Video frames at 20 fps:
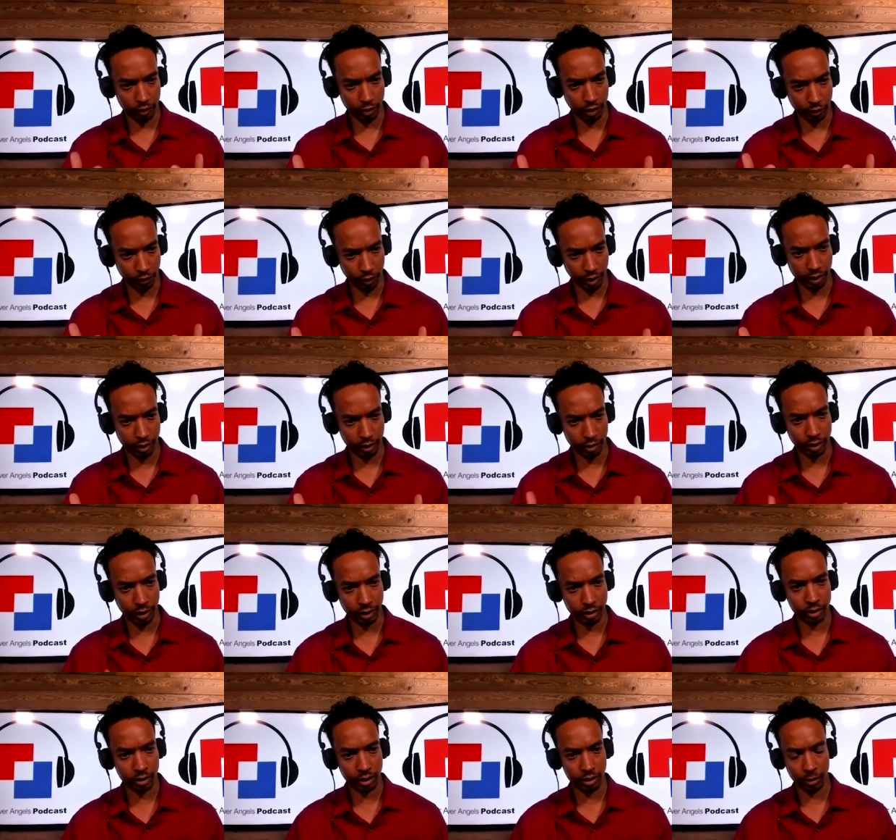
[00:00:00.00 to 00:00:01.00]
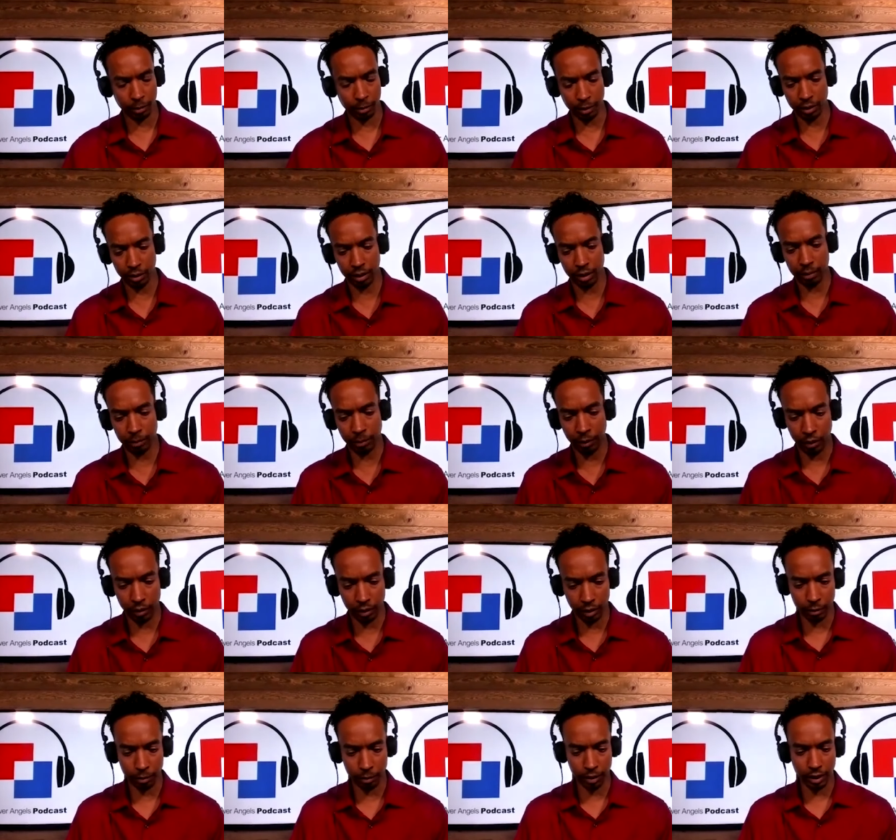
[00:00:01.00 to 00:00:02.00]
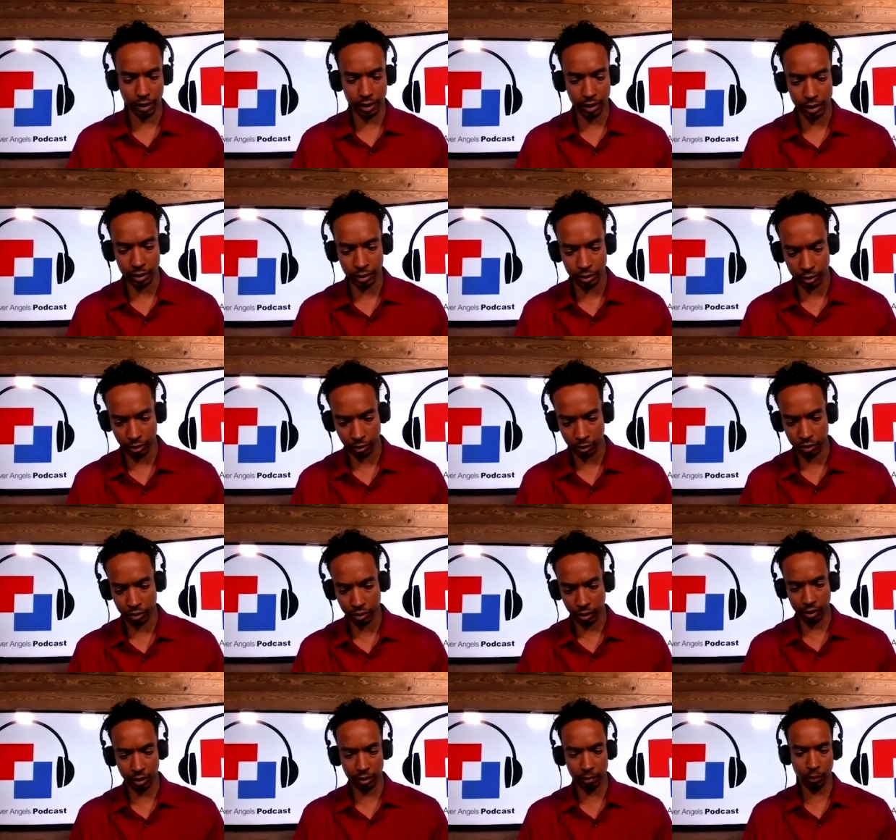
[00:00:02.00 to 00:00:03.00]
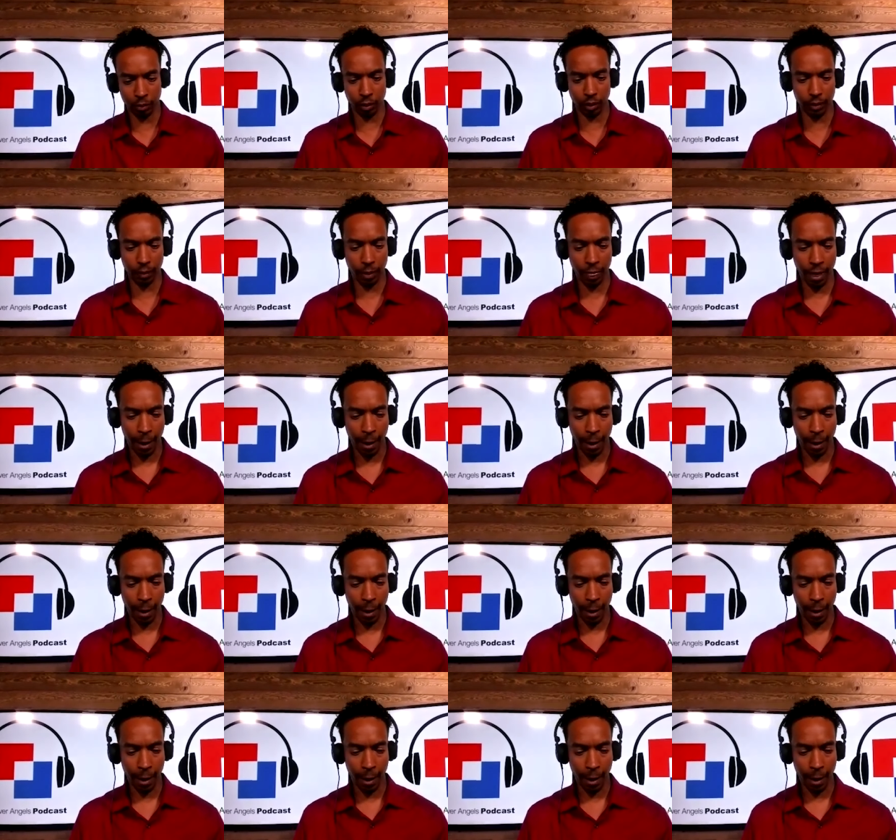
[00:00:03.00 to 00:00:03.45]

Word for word: That that can that sensibility component can be an easier starting point.